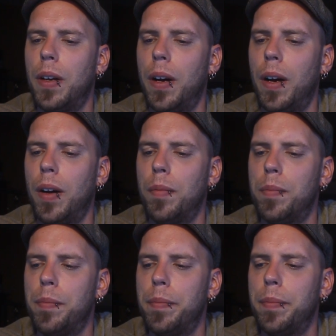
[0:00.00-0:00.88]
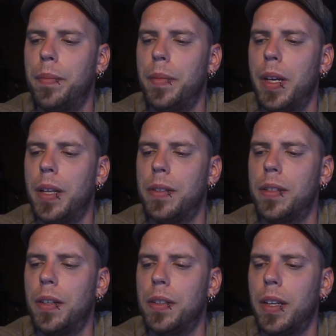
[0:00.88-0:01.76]
and
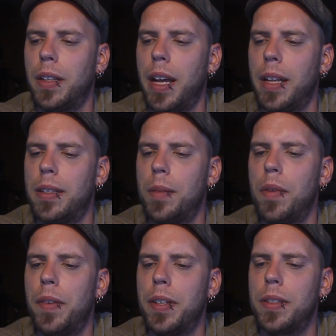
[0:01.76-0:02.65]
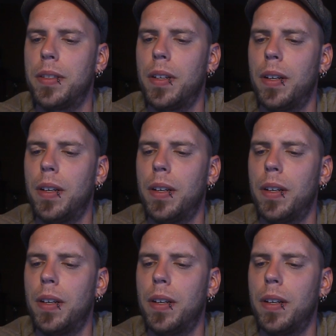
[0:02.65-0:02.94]
such like that. Some of us,